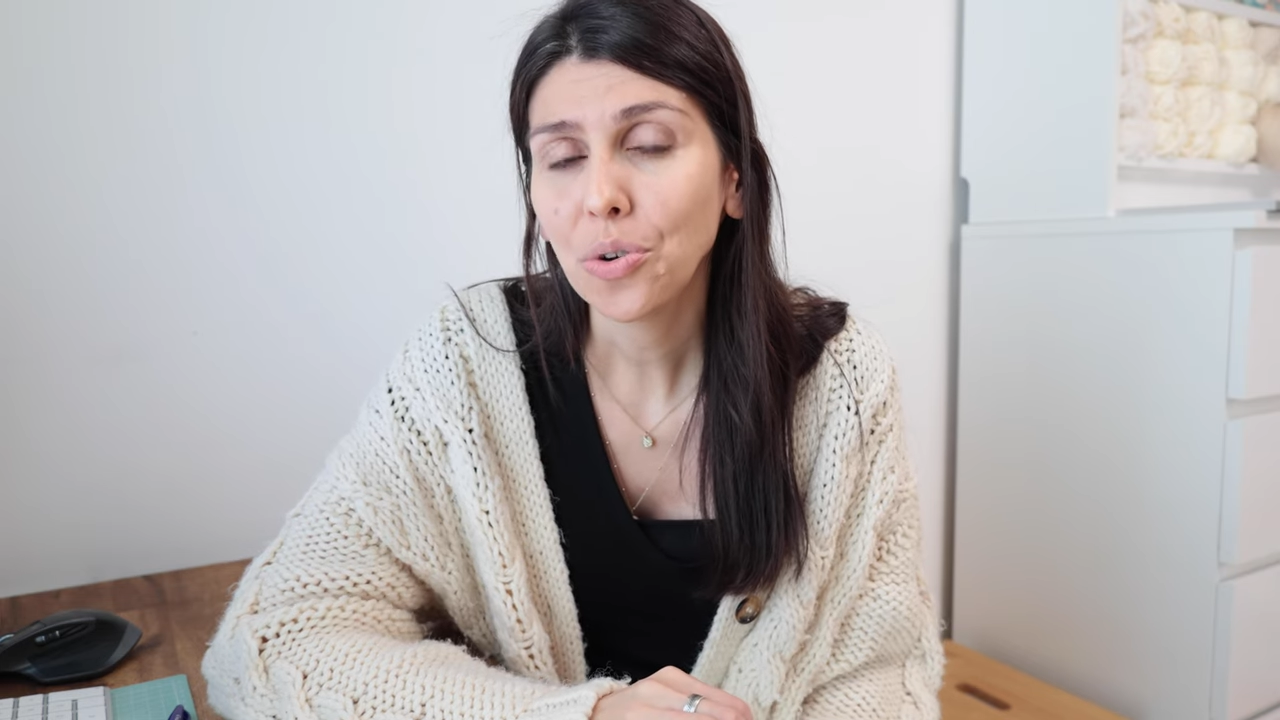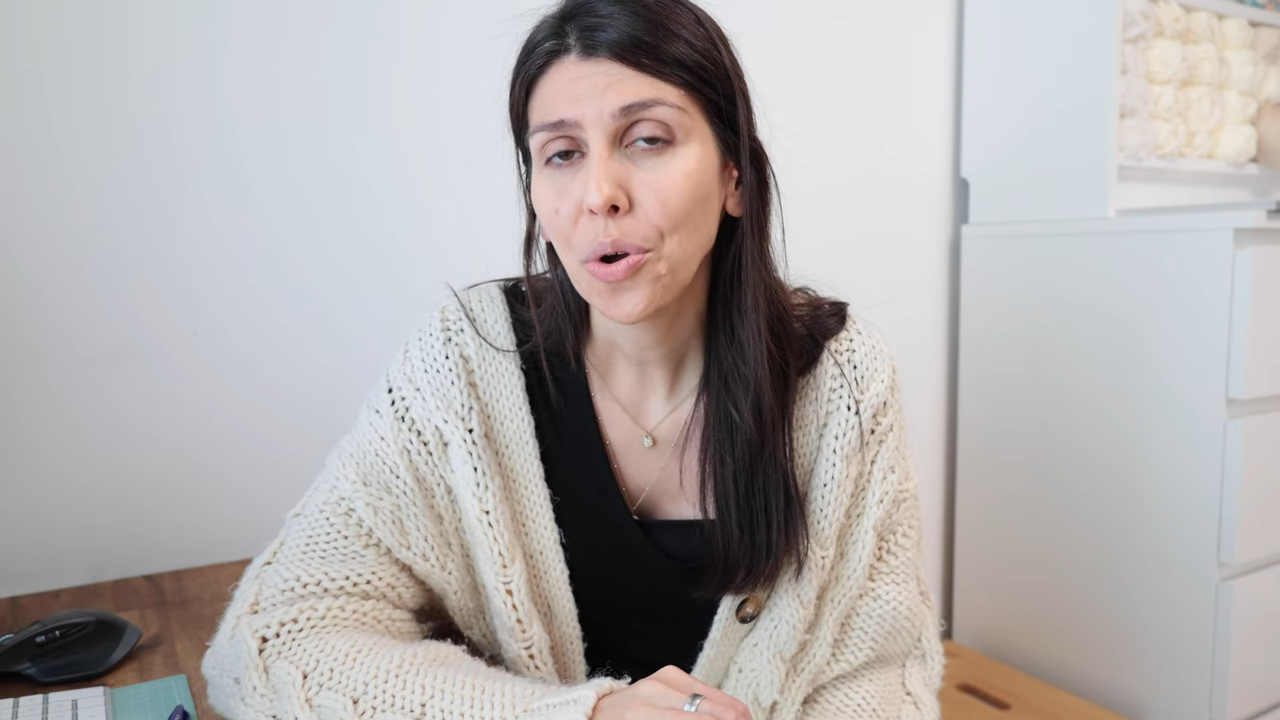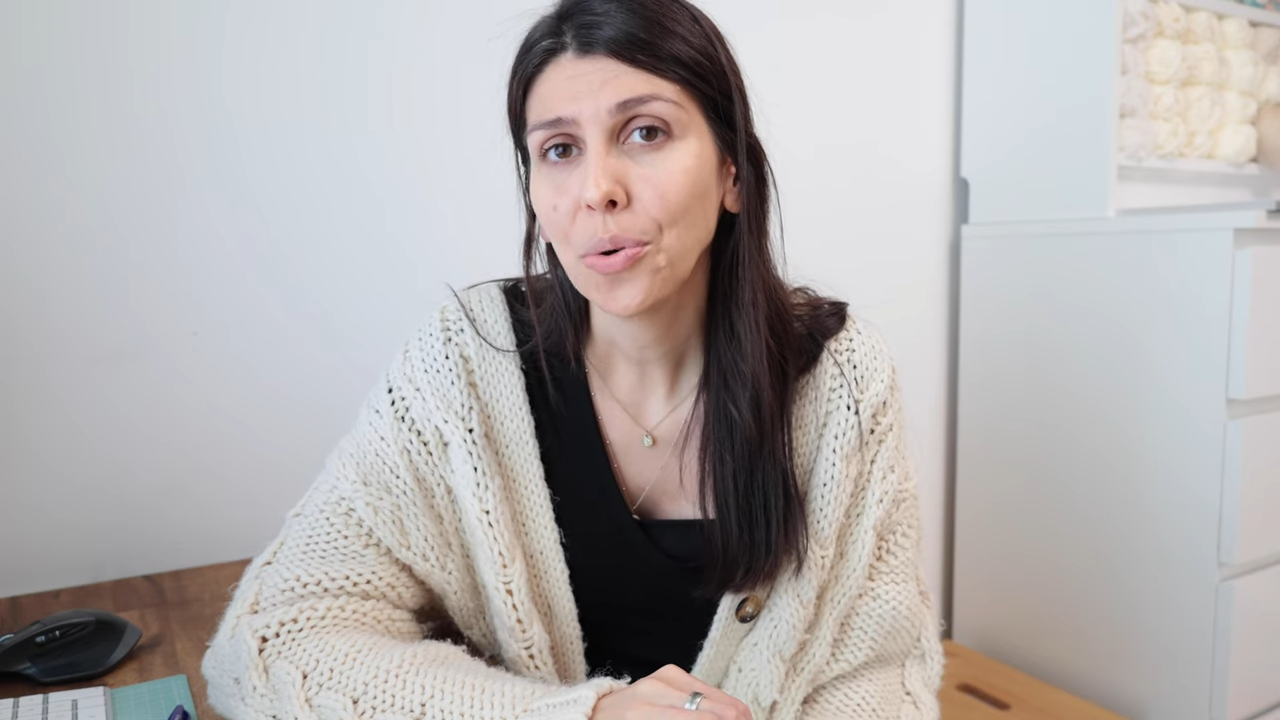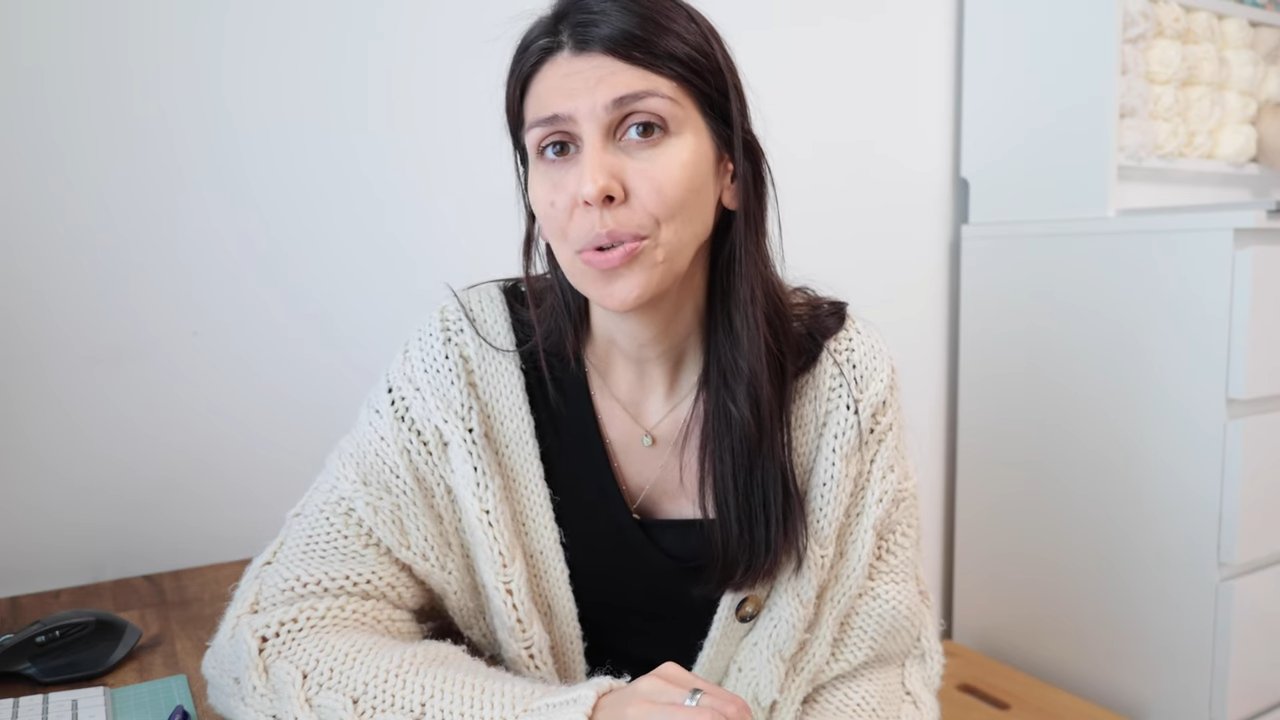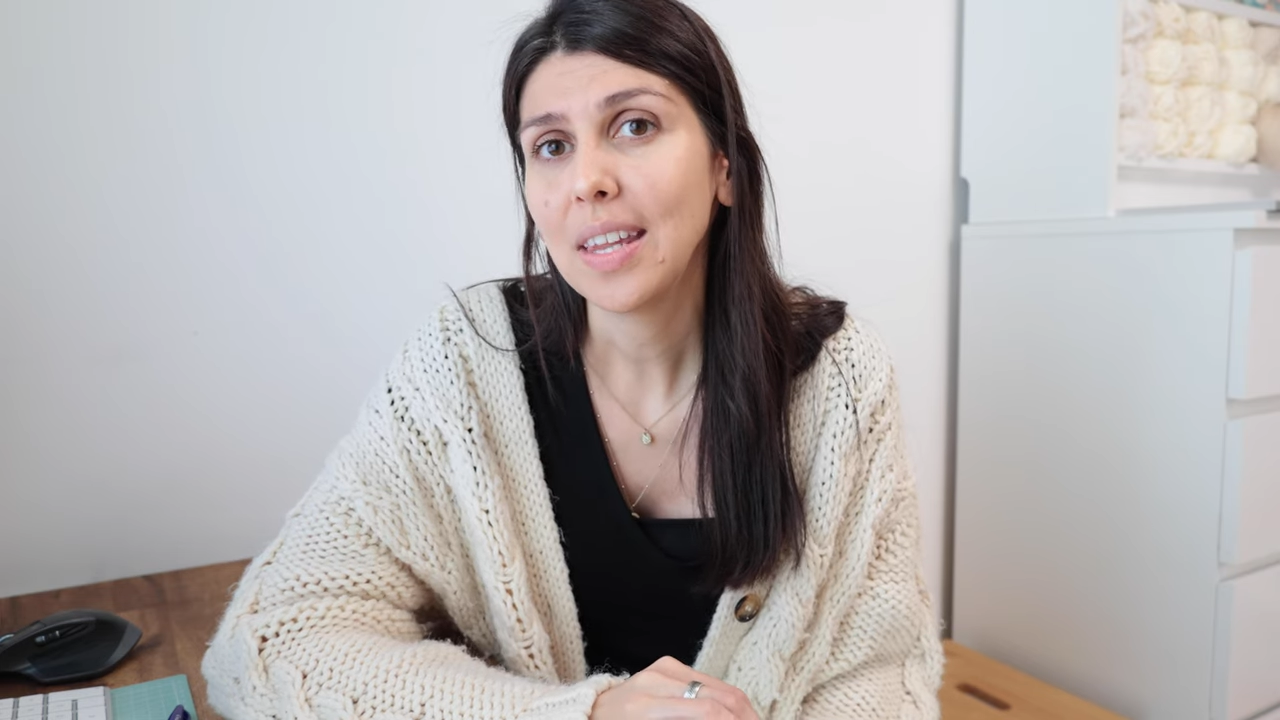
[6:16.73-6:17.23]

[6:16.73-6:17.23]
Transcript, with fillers: know